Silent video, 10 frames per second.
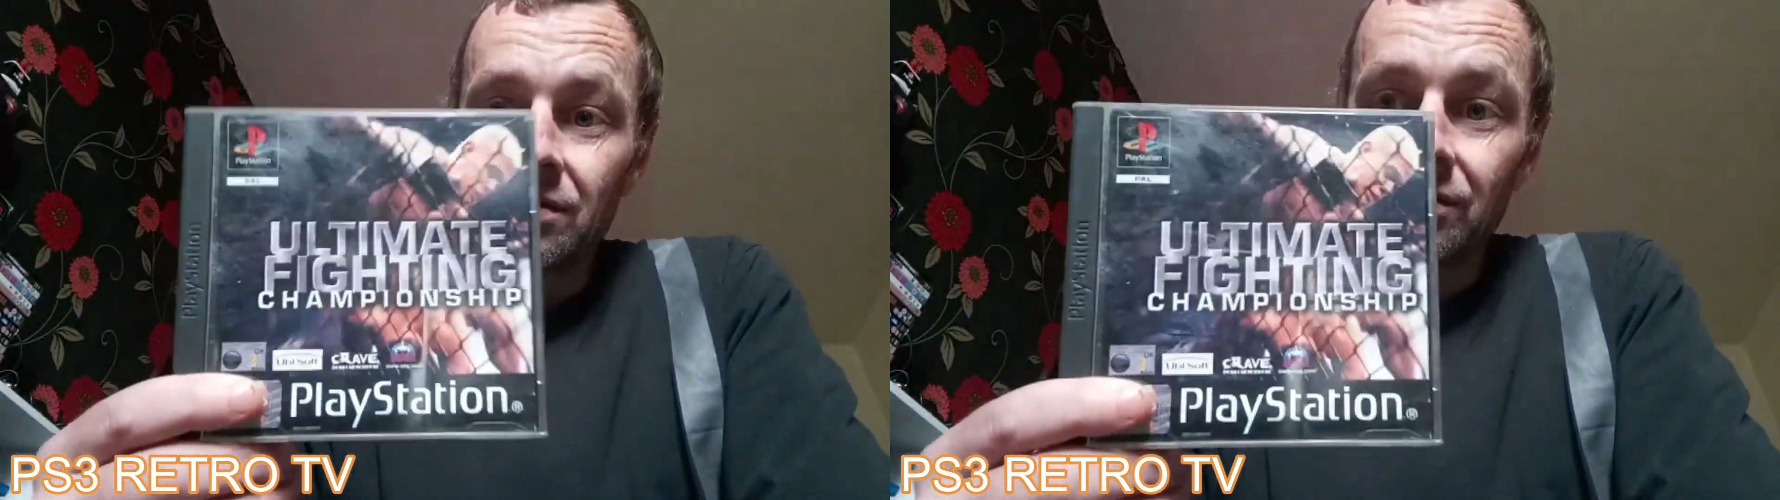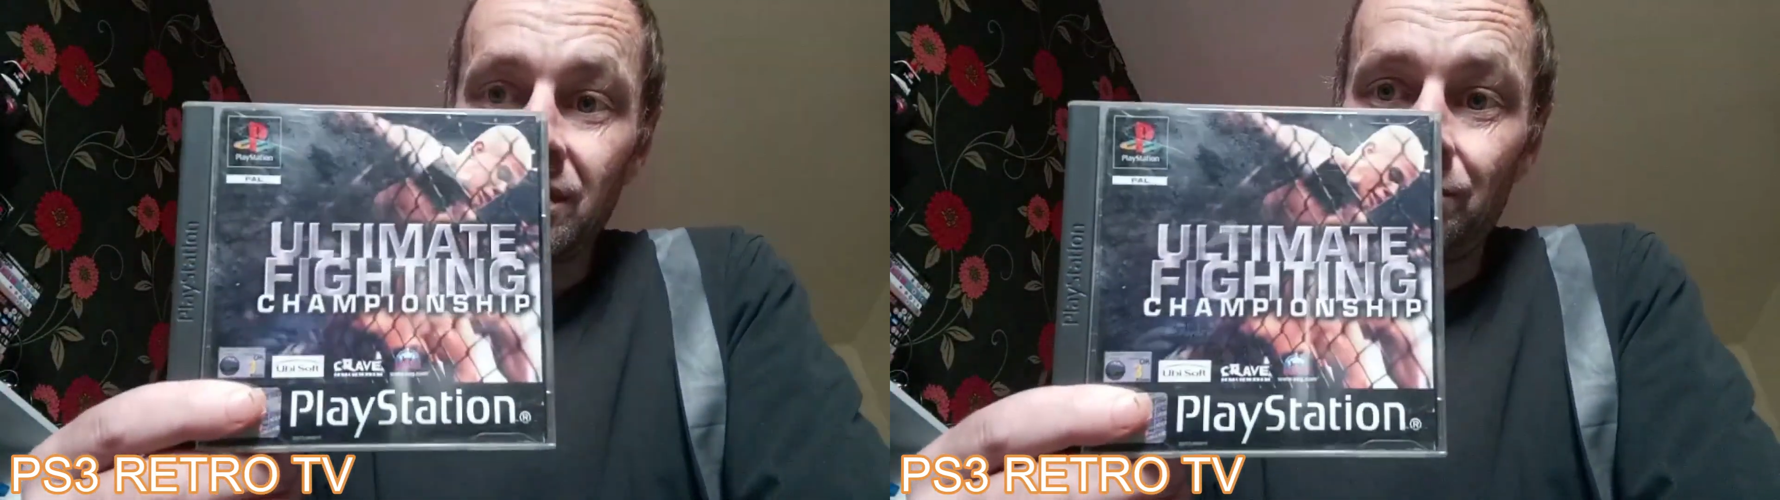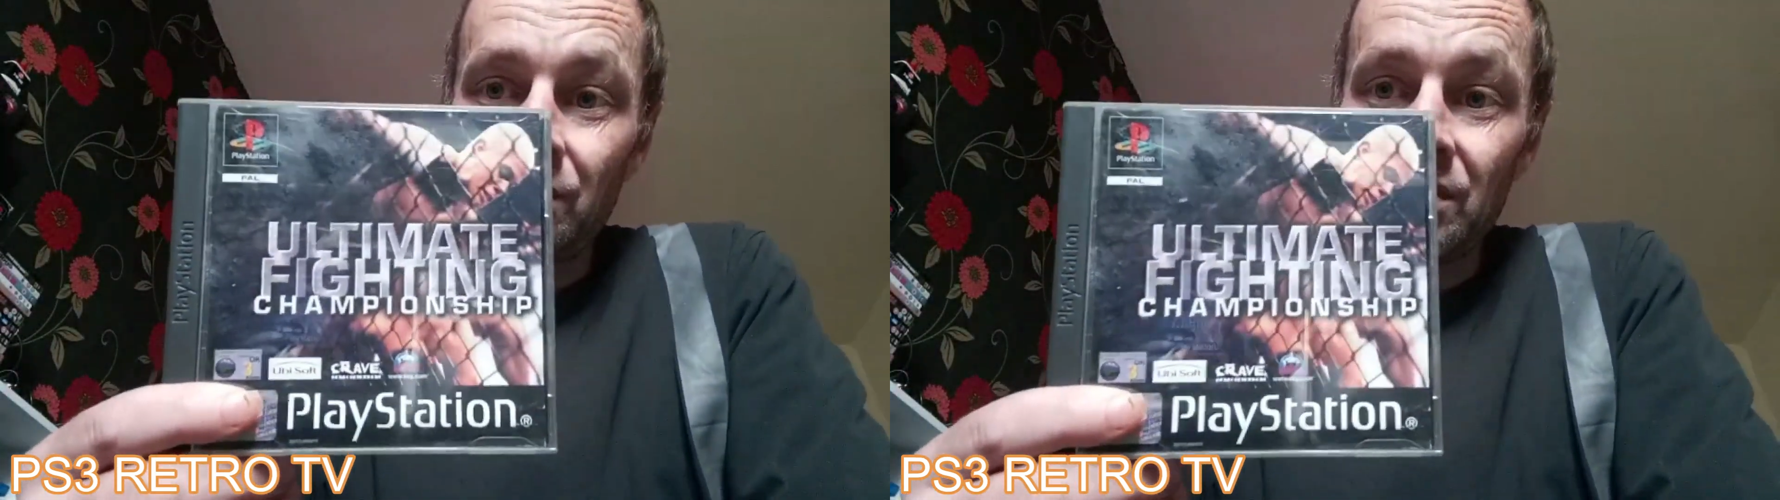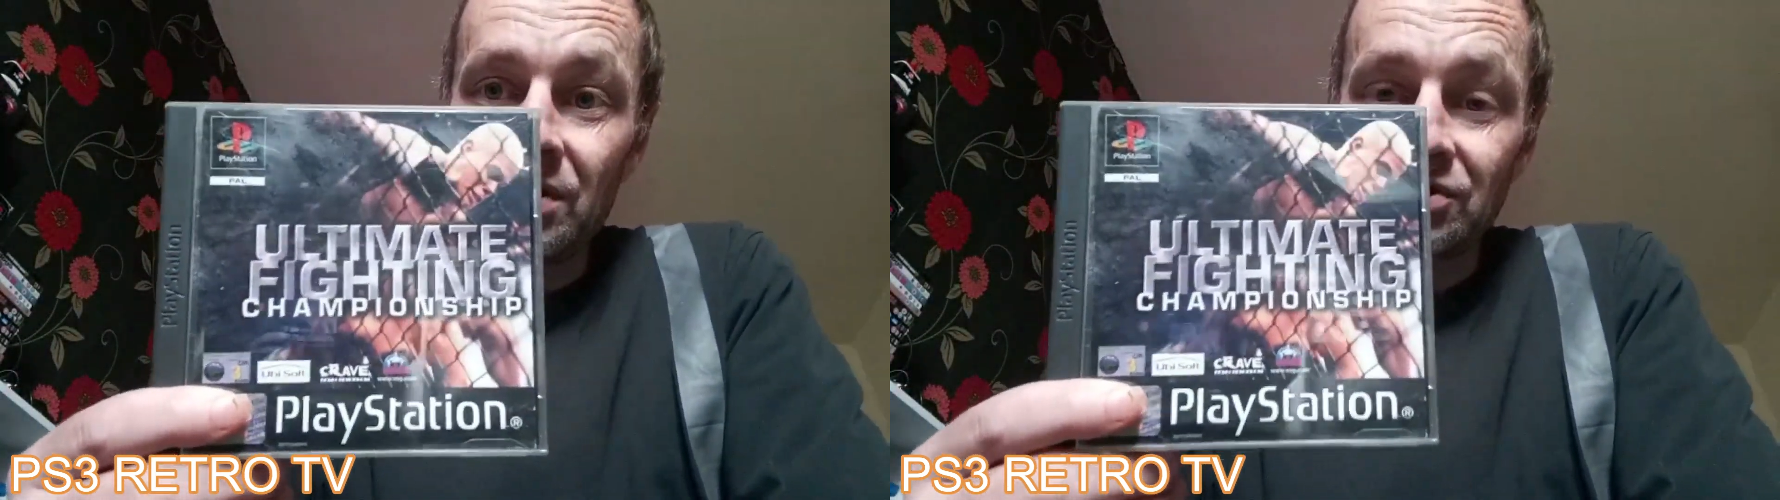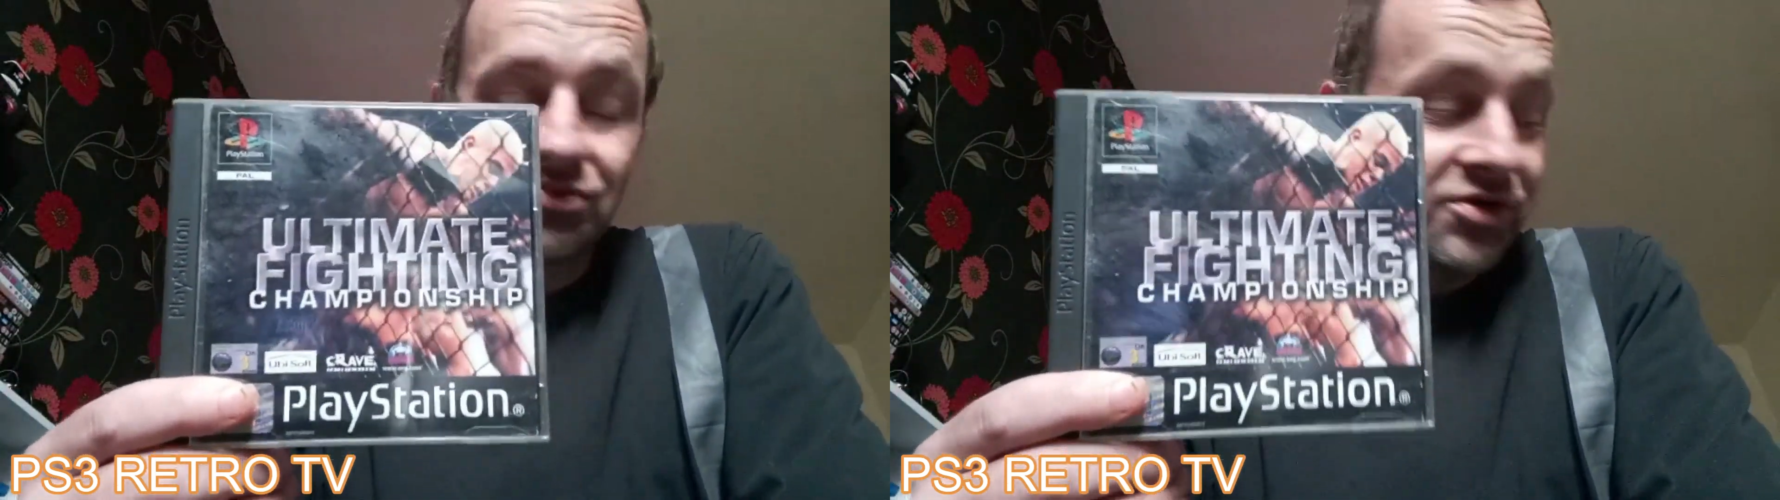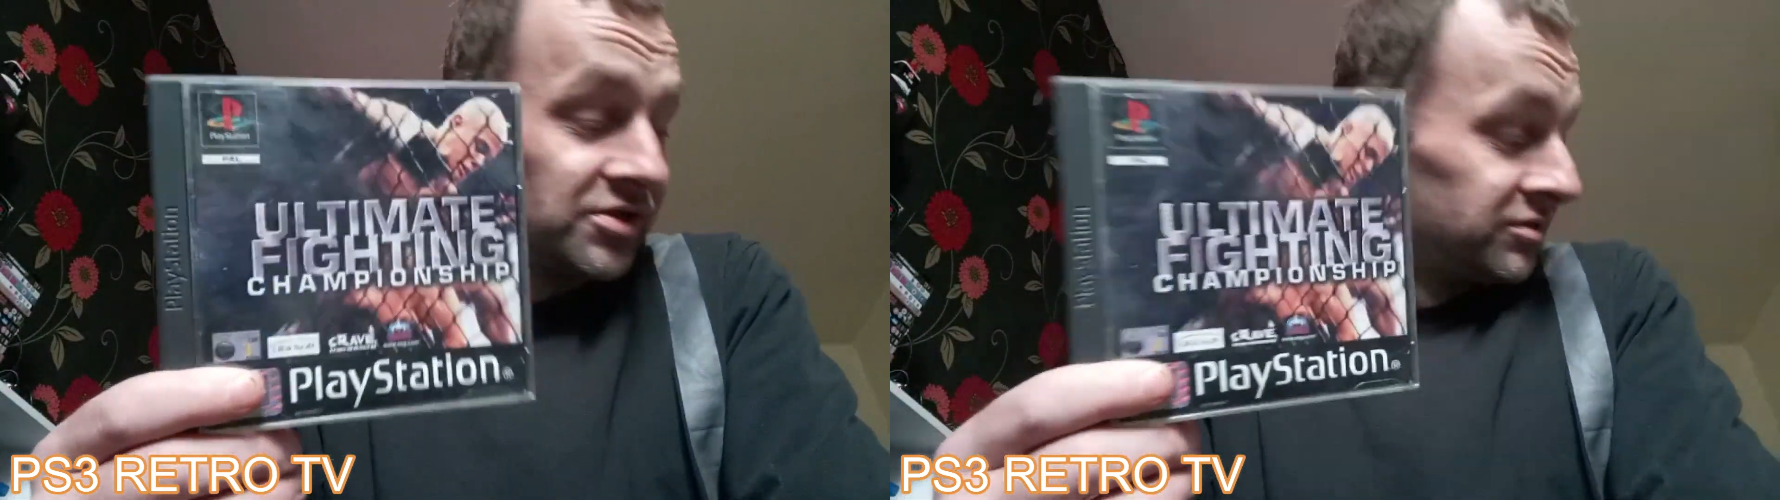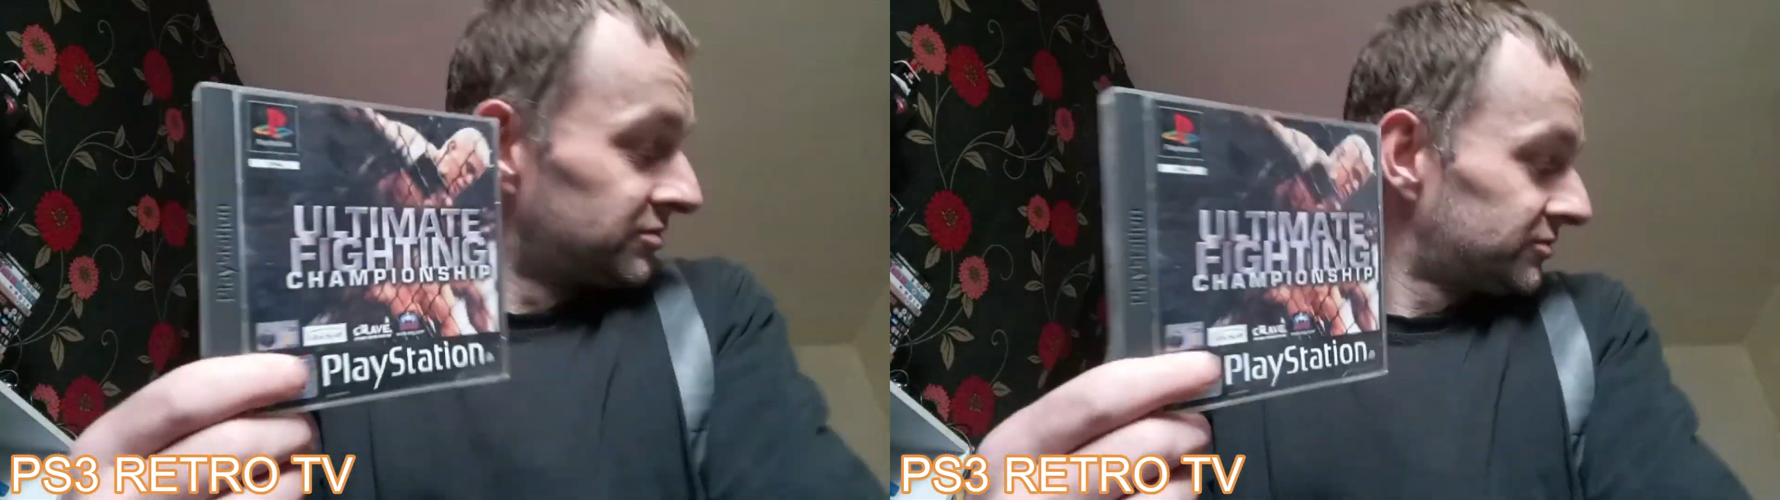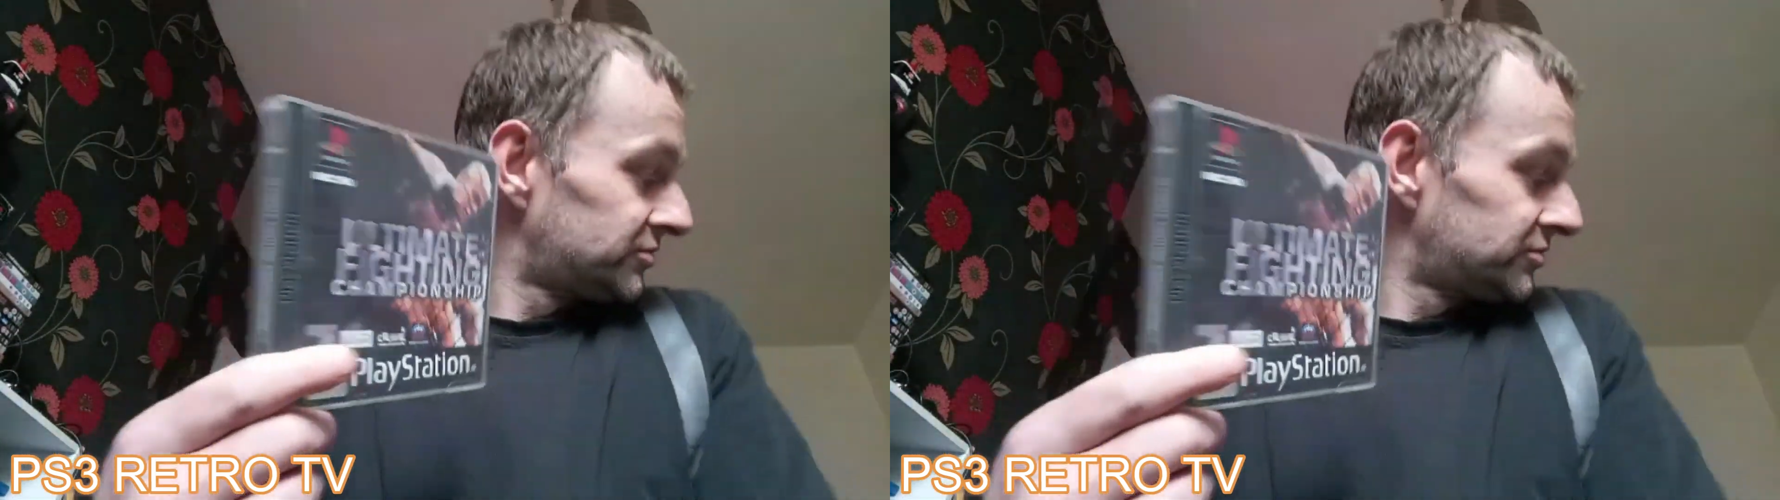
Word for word: on the PS1.